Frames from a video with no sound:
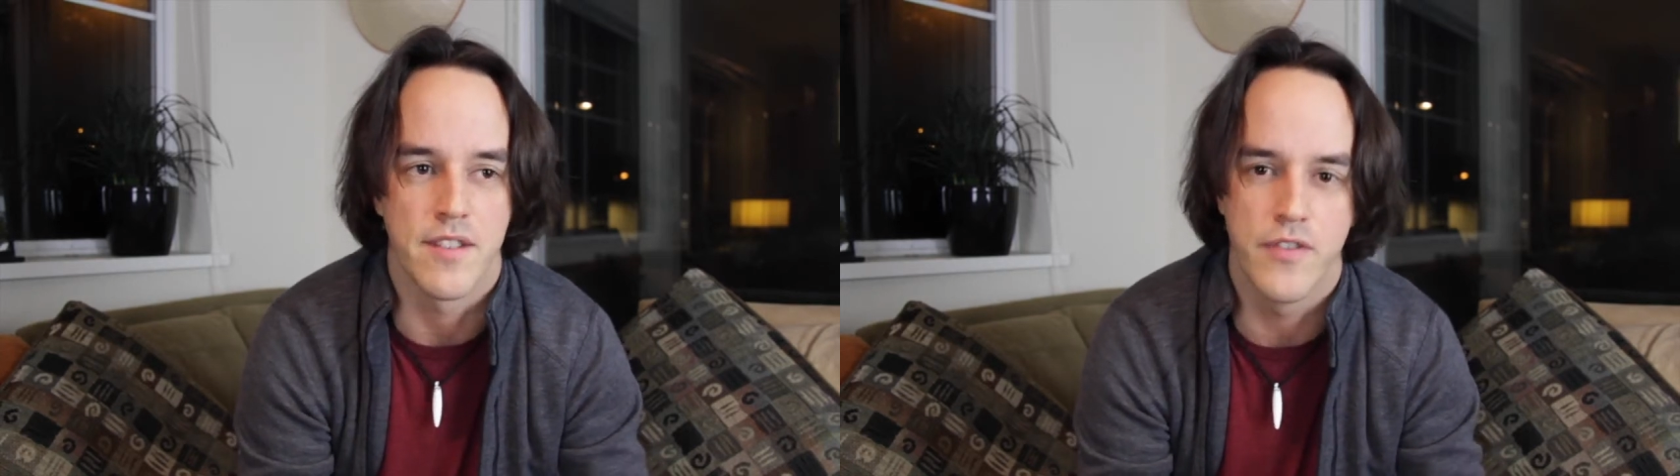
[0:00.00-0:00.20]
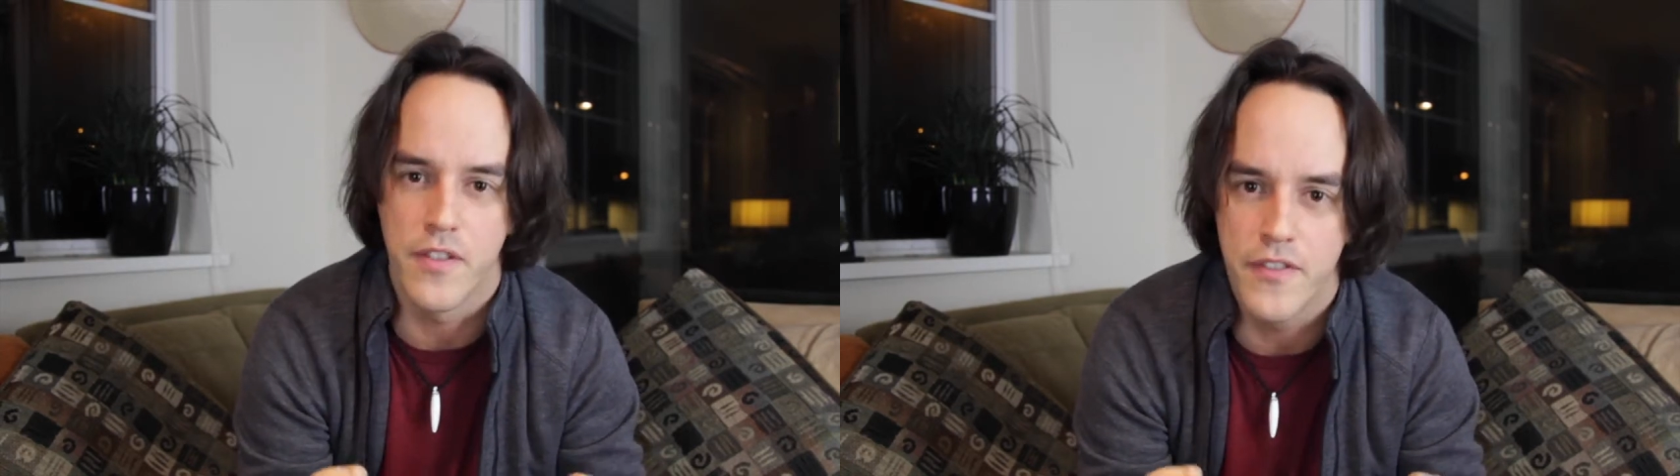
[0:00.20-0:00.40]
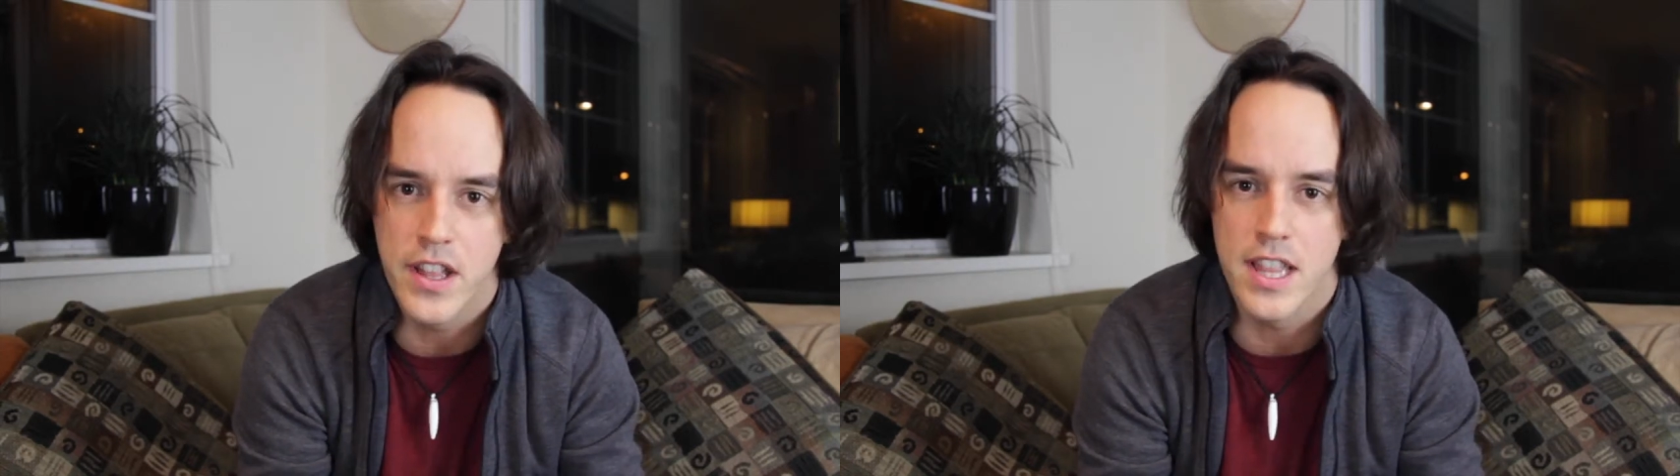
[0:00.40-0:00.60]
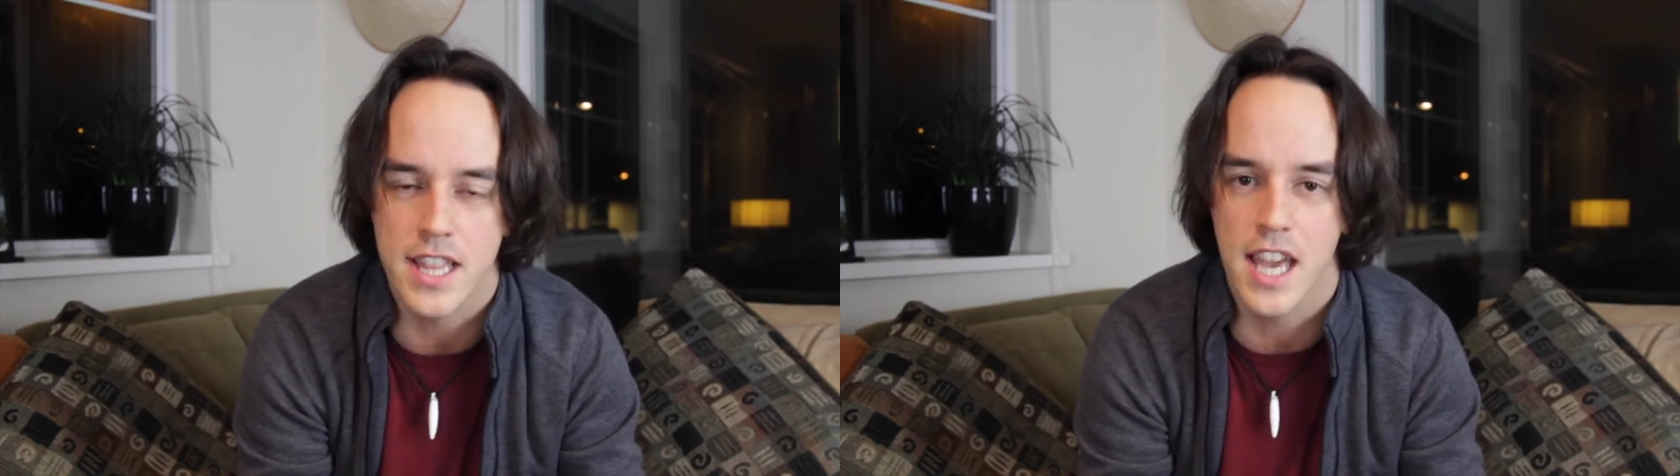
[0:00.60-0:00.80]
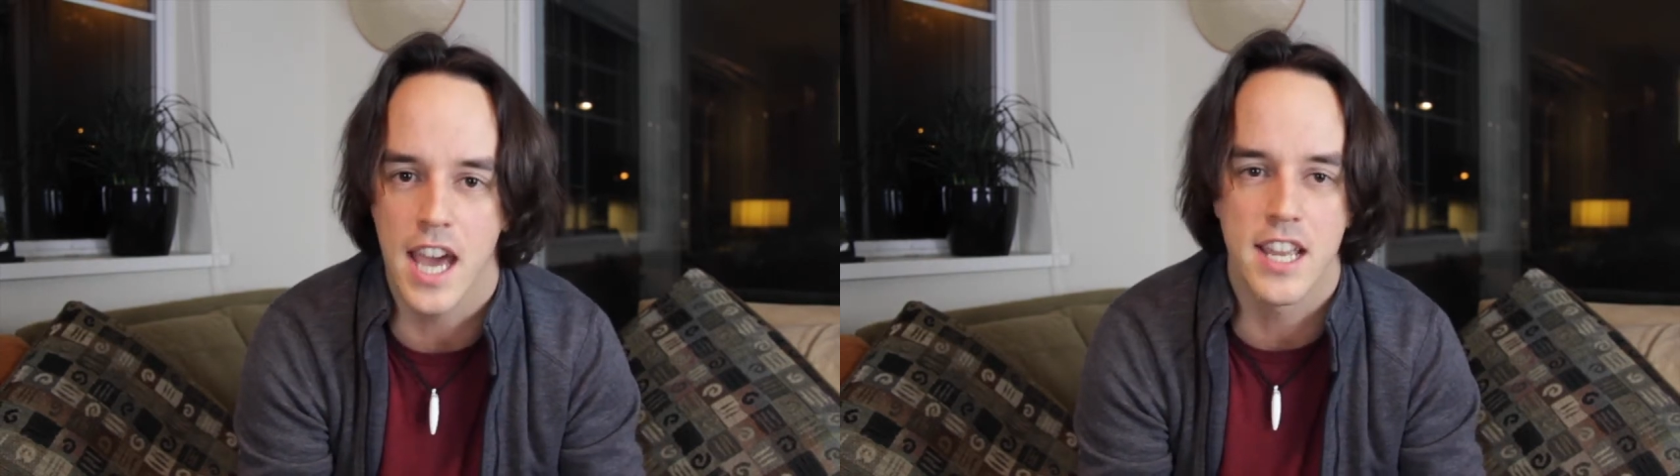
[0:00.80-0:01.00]

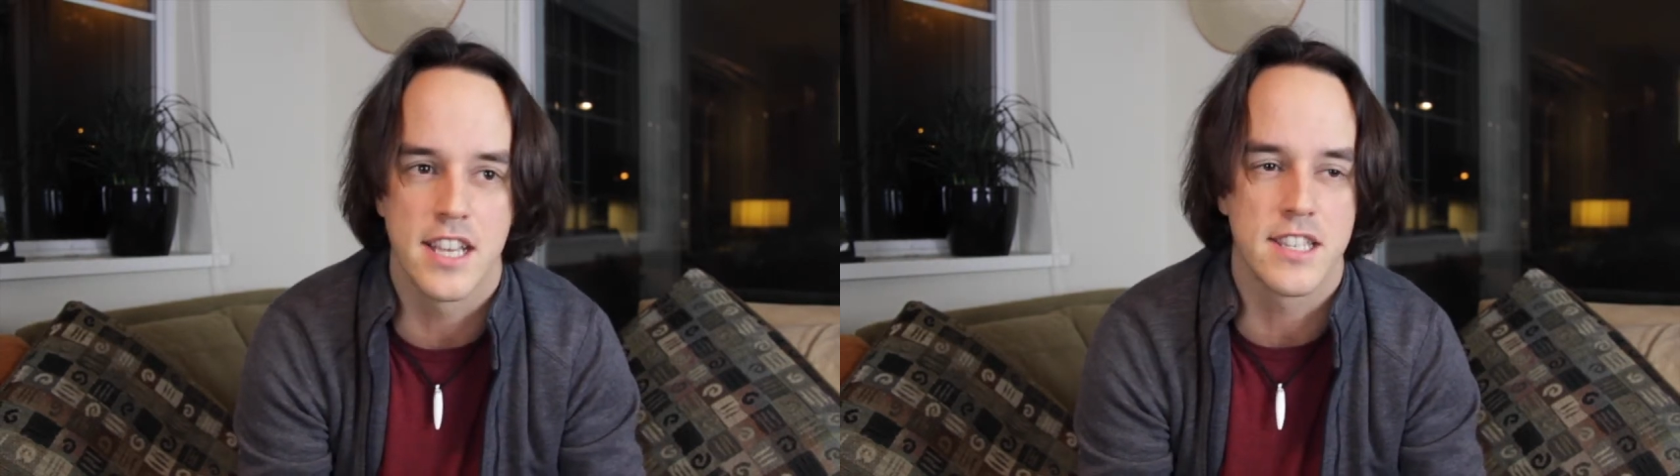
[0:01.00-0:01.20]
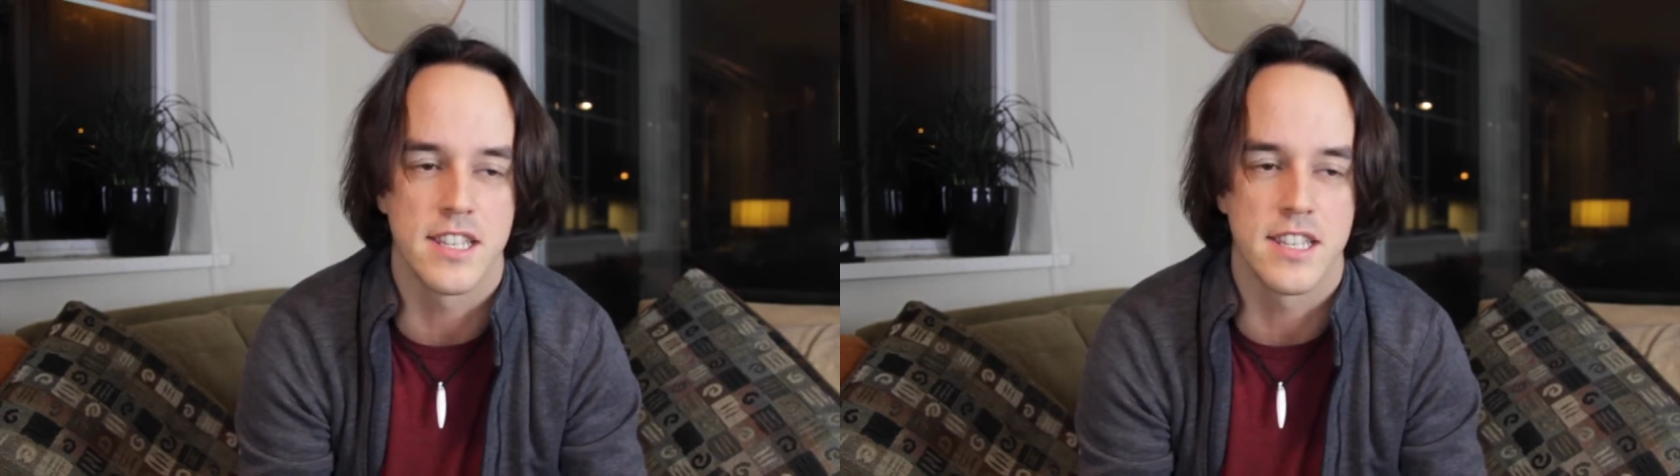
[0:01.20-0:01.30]
fulfilling that is,